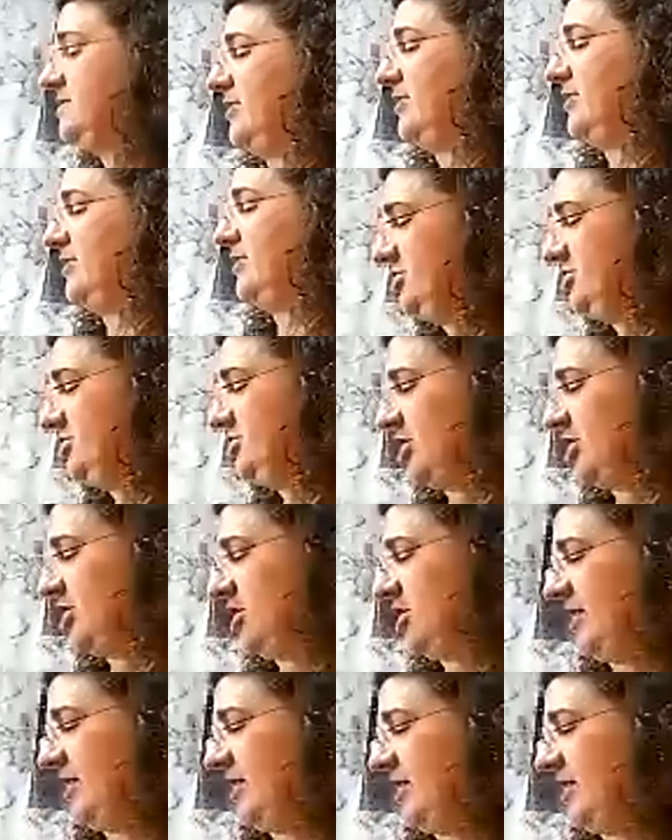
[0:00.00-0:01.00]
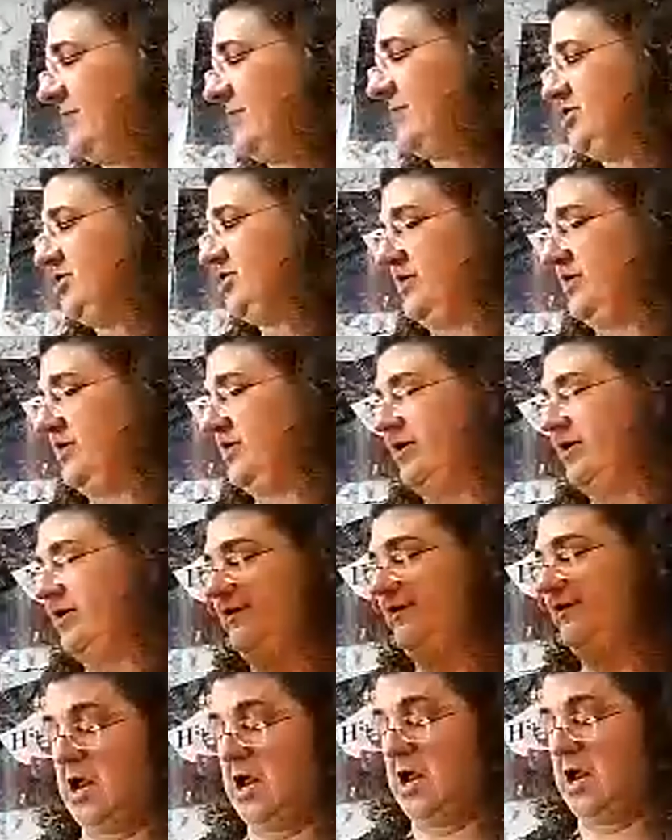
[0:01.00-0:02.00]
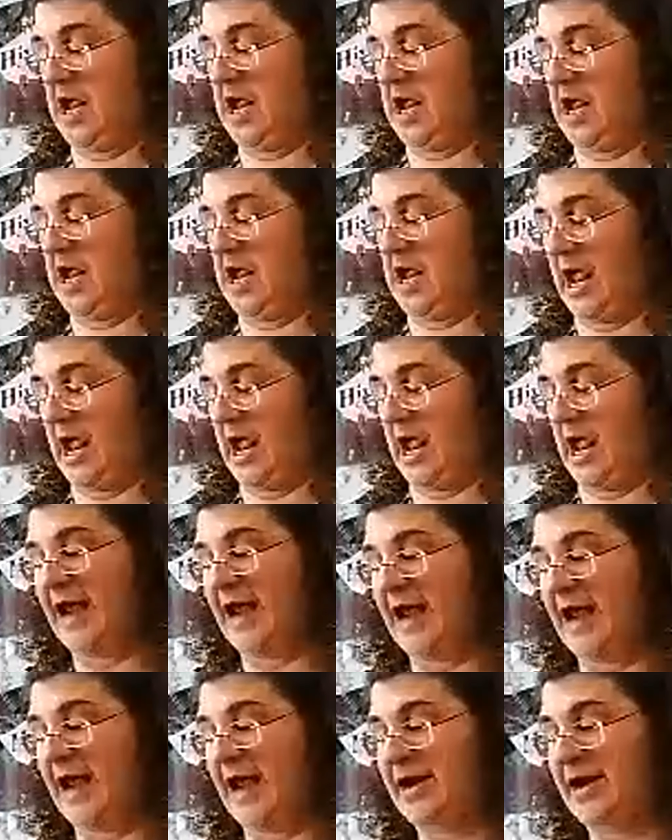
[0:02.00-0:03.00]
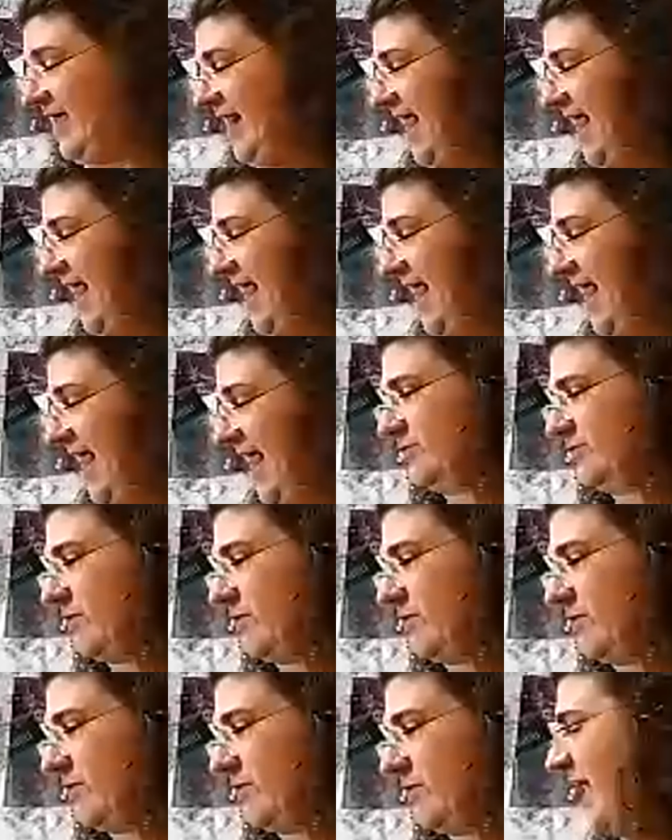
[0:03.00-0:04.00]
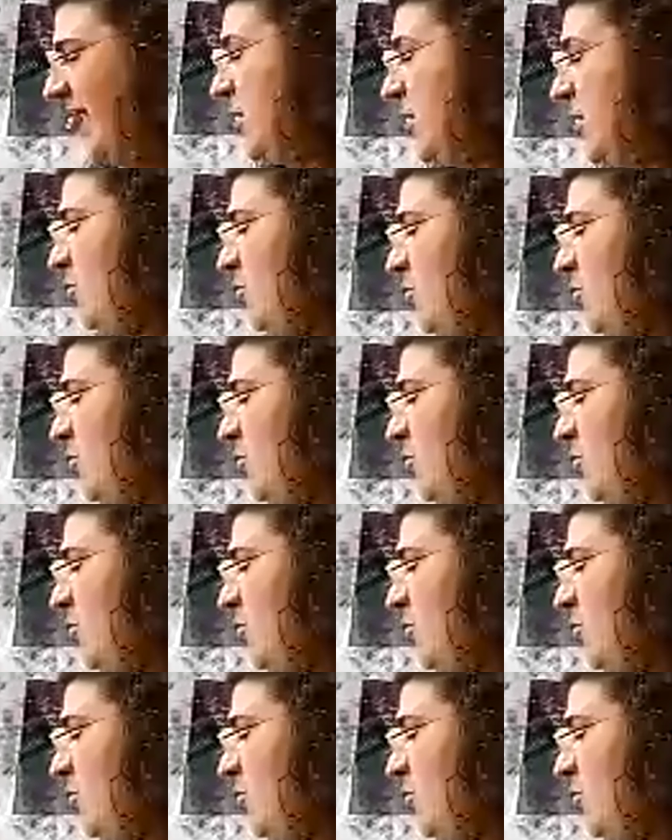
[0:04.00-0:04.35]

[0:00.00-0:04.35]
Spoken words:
first shawl I'm going to show you, I don't know that I know